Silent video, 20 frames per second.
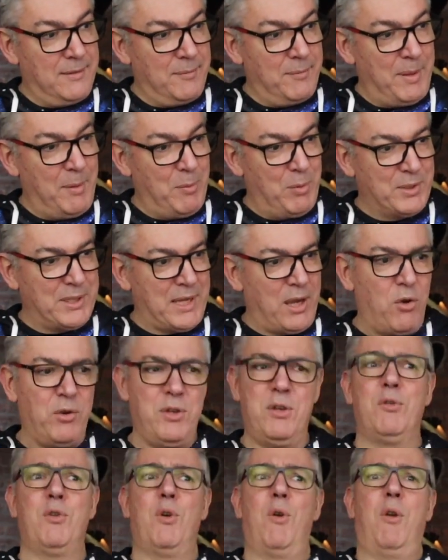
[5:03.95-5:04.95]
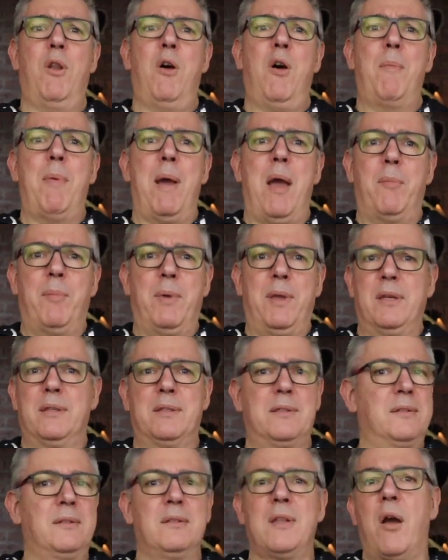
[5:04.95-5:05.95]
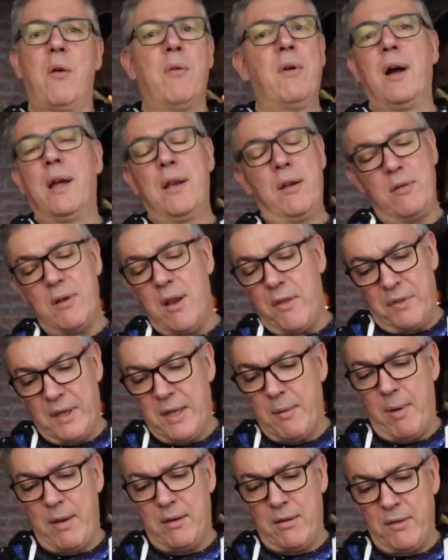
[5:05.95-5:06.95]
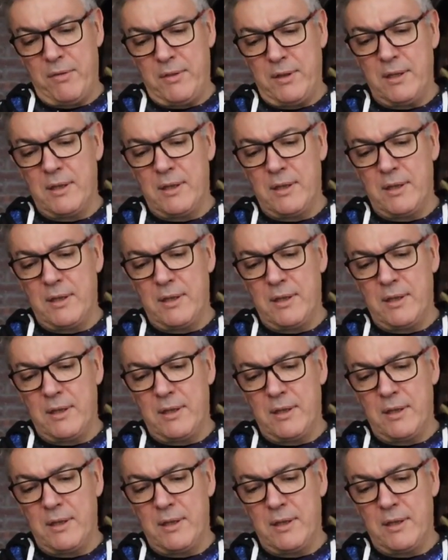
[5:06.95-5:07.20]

people say, "Oh, you know a lot about beers." No, I know nothing about nothing.